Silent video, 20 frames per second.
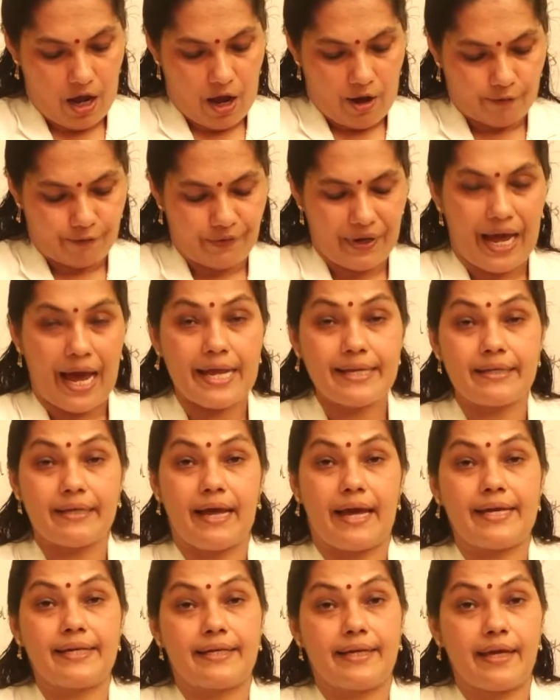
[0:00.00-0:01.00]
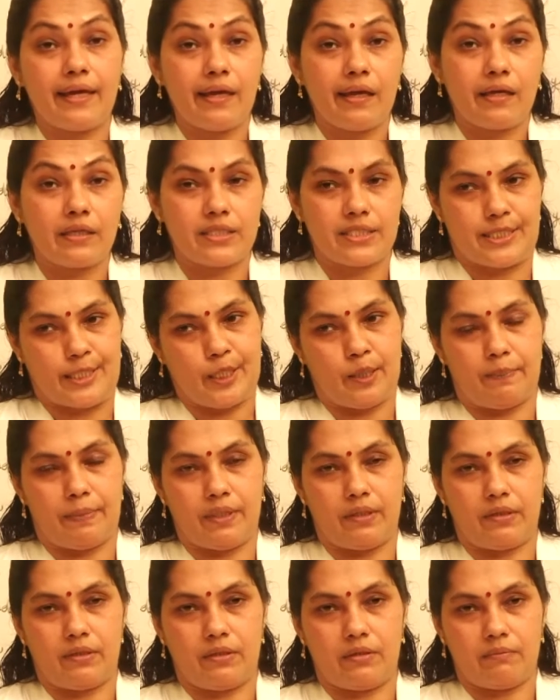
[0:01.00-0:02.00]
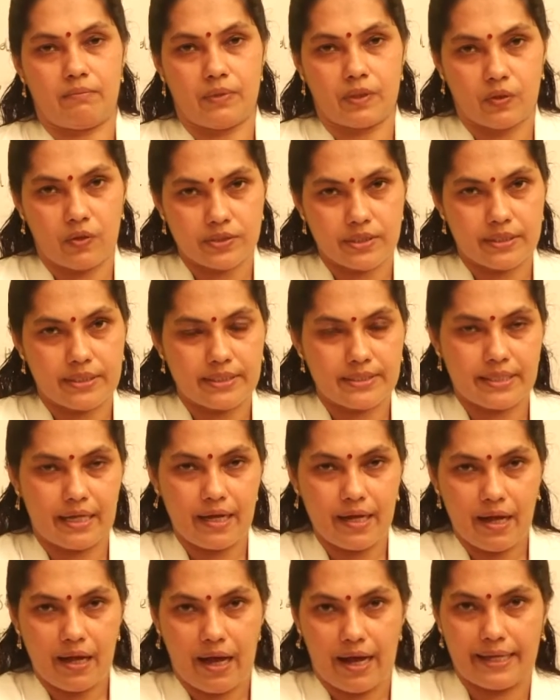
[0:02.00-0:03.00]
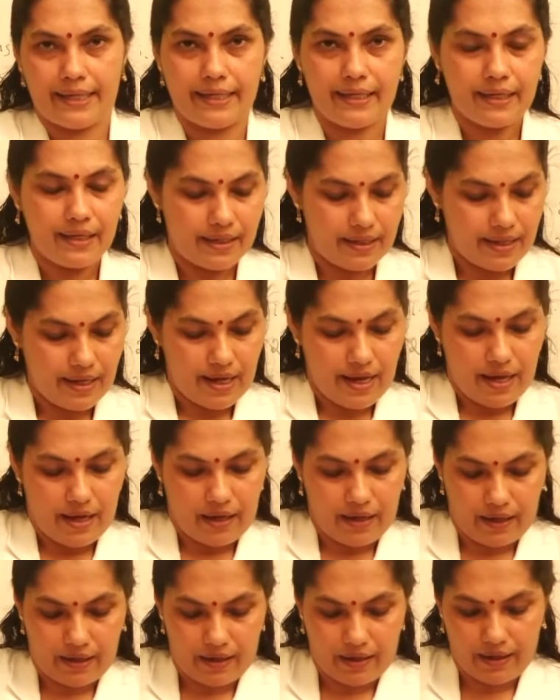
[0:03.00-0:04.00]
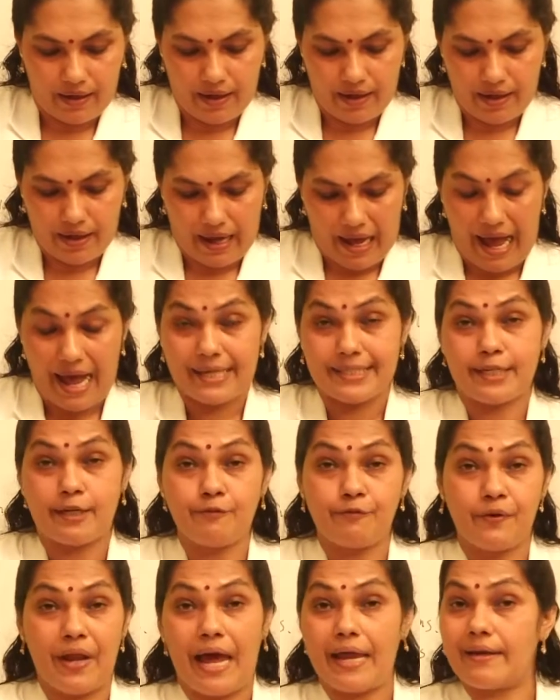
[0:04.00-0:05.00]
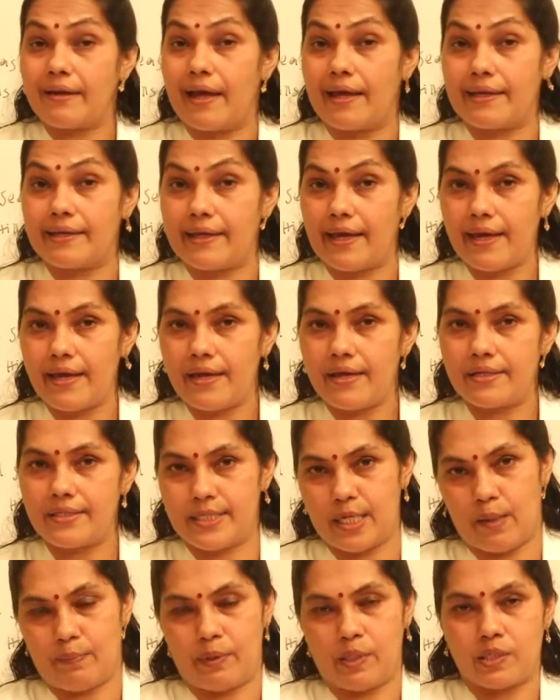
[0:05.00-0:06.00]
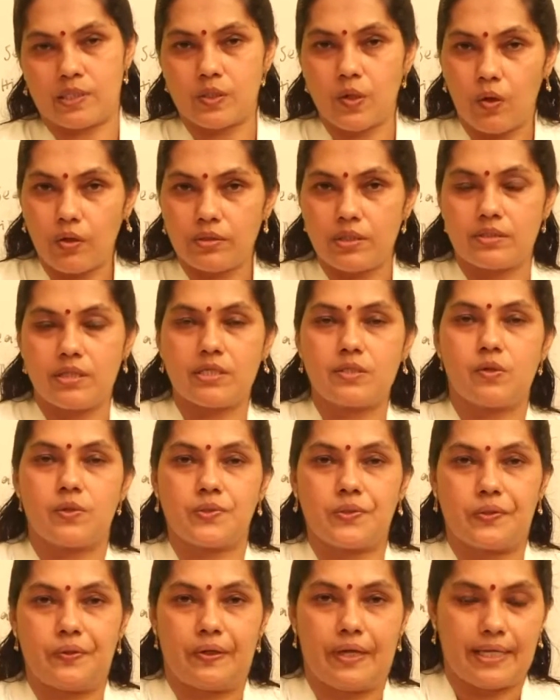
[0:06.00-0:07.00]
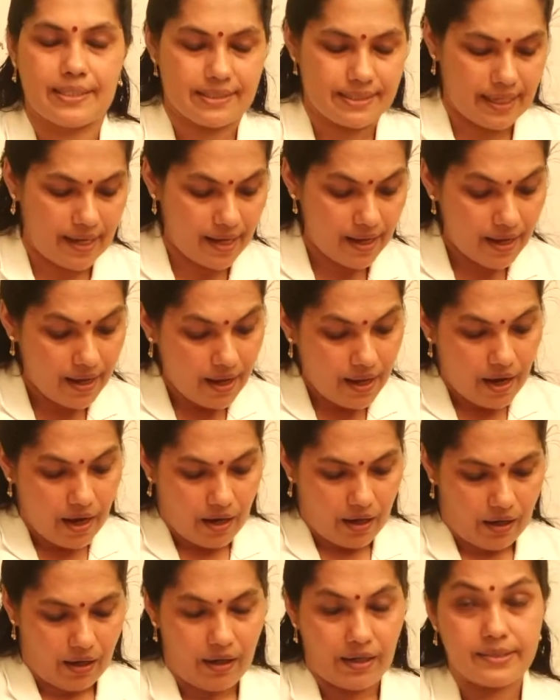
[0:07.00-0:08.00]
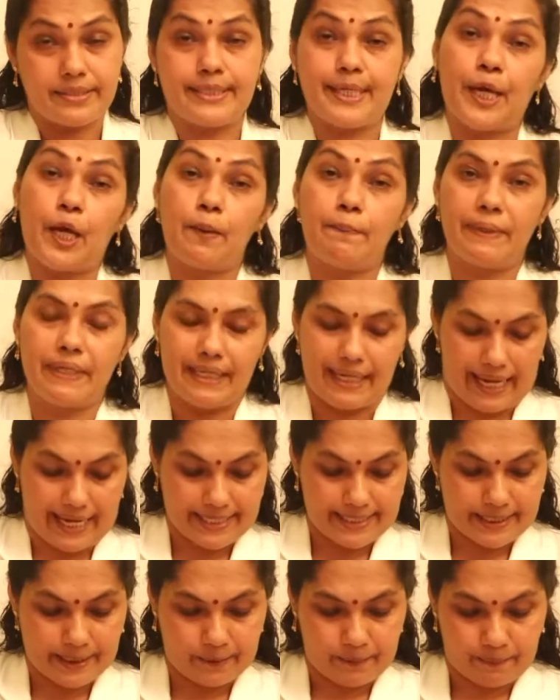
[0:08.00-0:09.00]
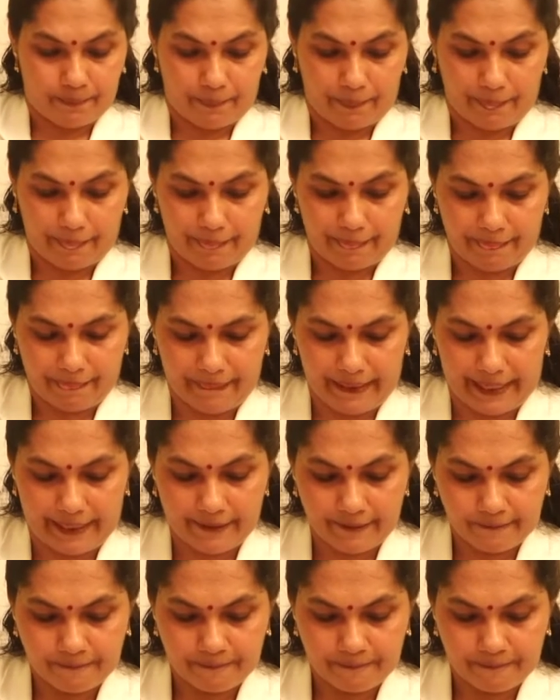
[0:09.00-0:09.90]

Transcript: flat like a table. Because it is the high and flat like a table. So this is also known as the tableland. Then